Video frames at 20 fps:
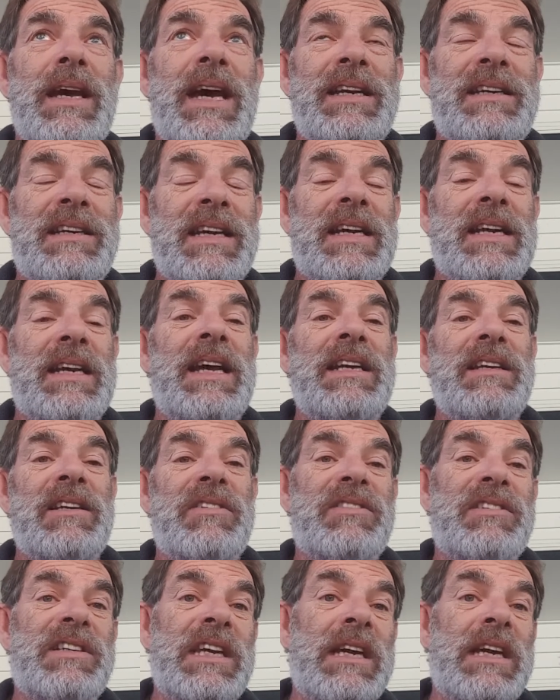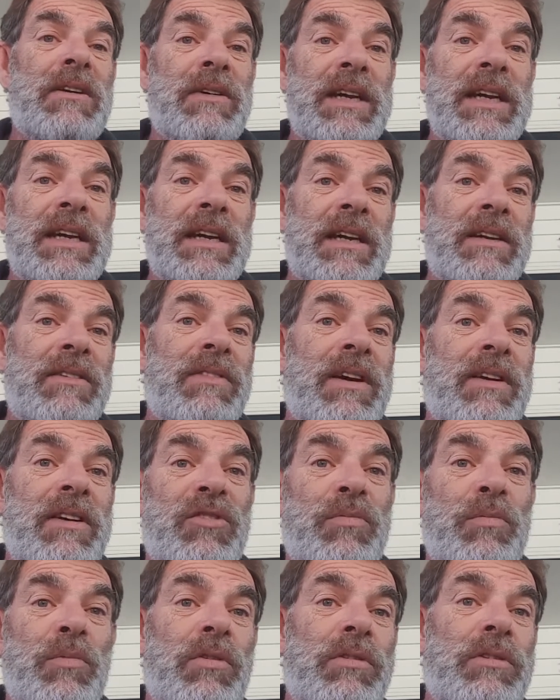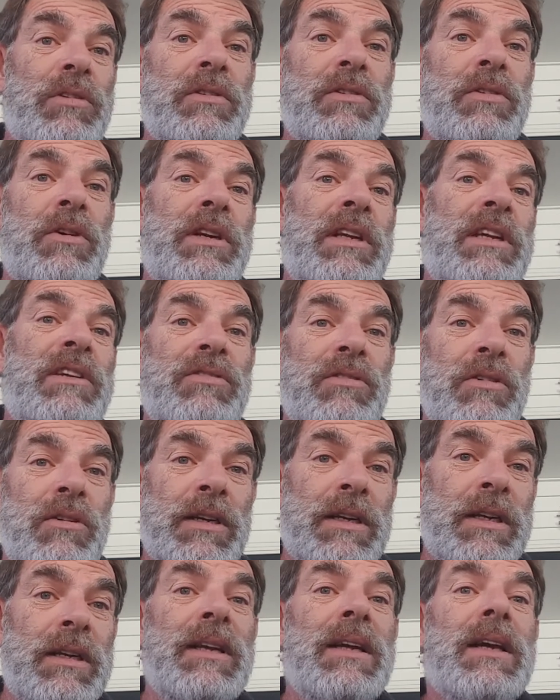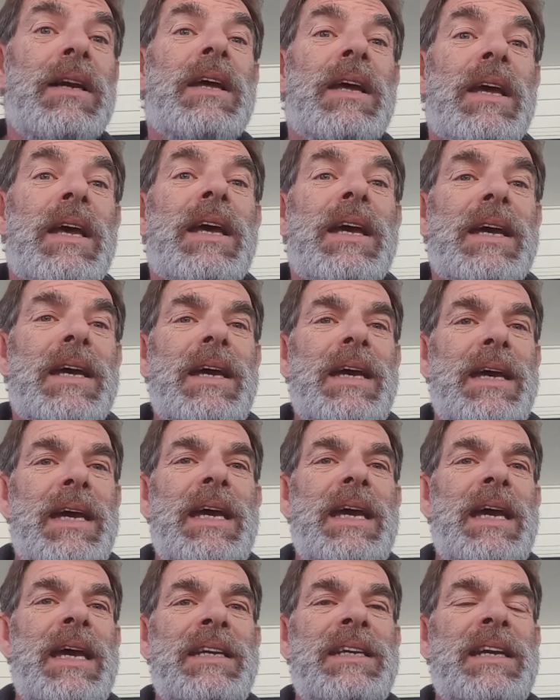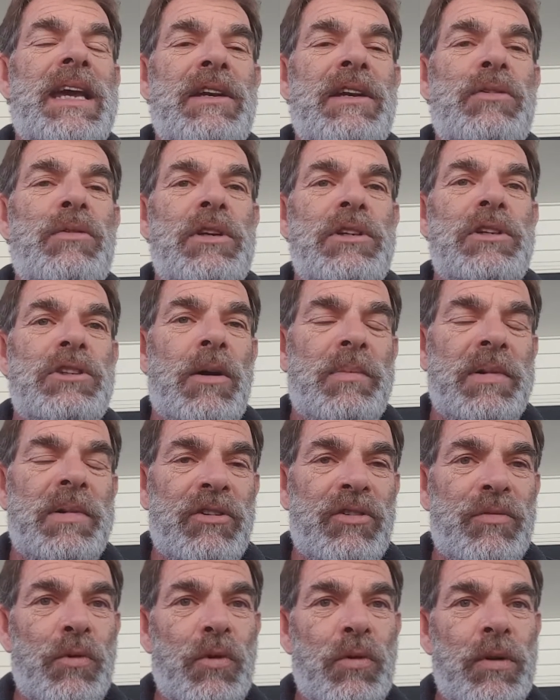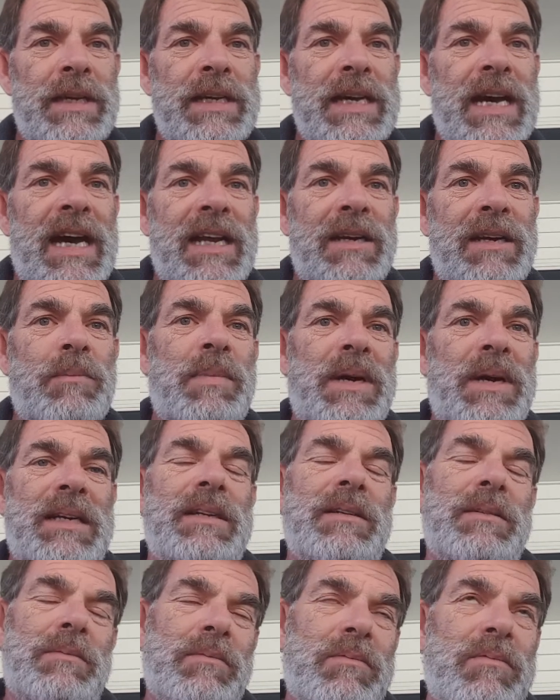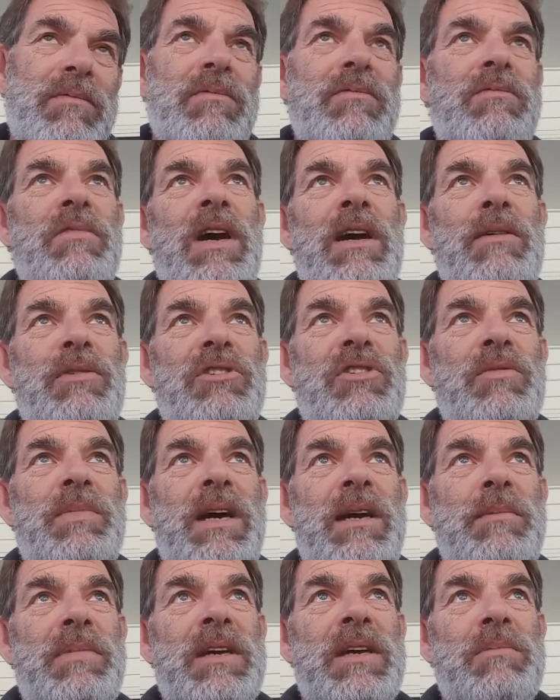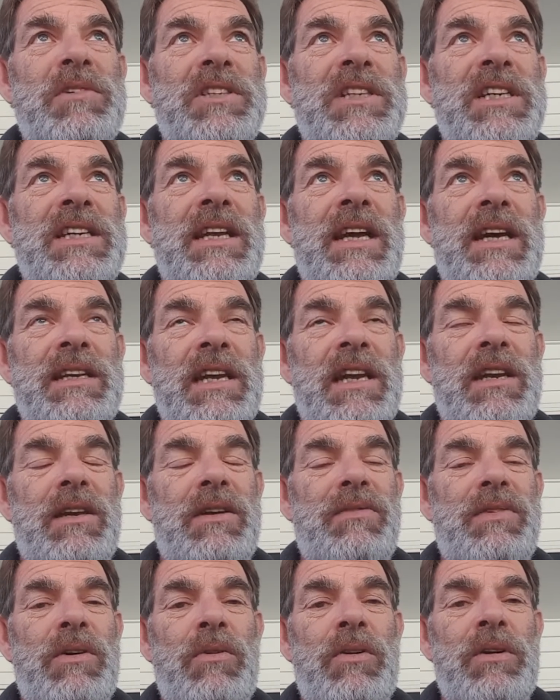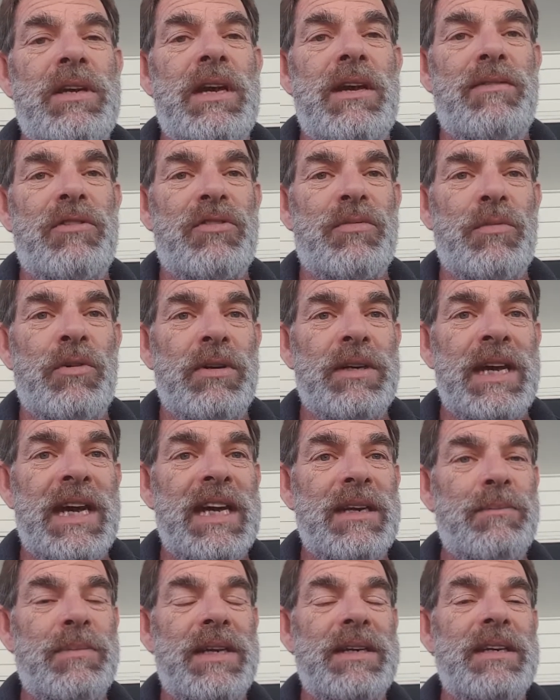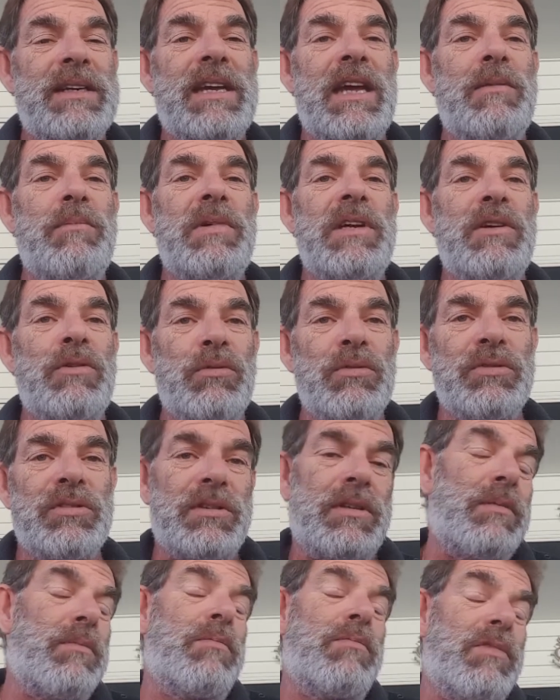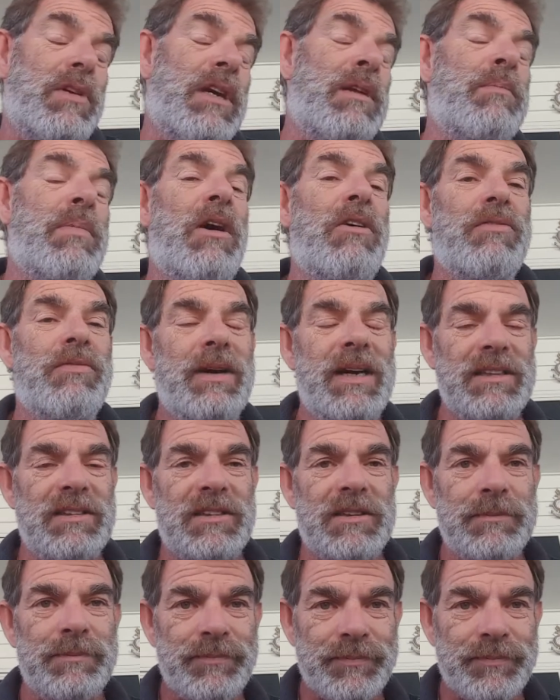articulated steering and very small turning circle. It can do the job in a smaller yard, but why would you buy a big machine like that if you only have a small yard? But it can be used in both ways.